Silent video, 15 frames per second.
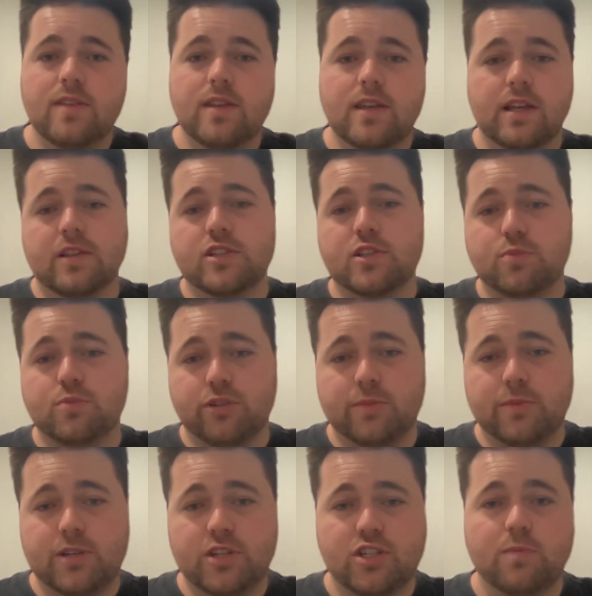the English
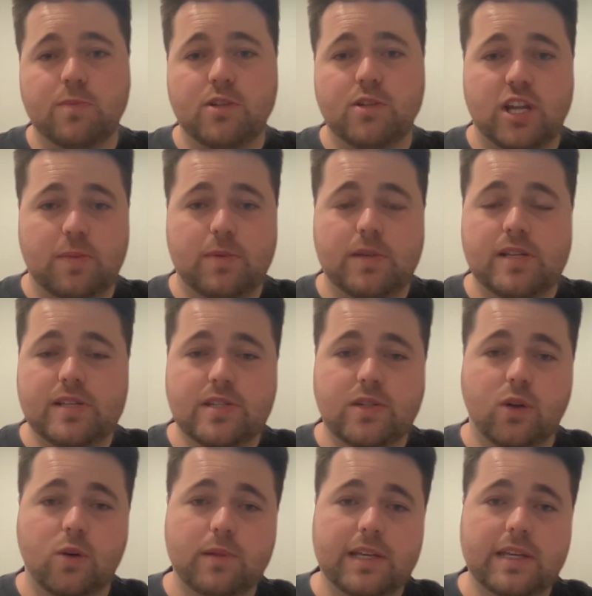Premiership, the Japanese
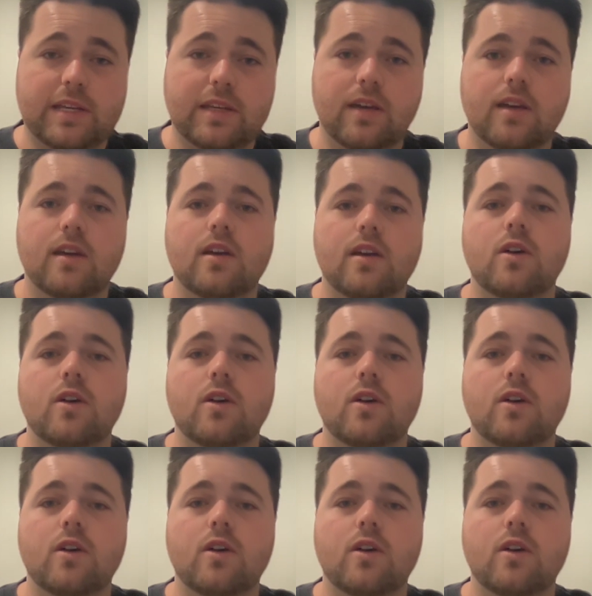Top League.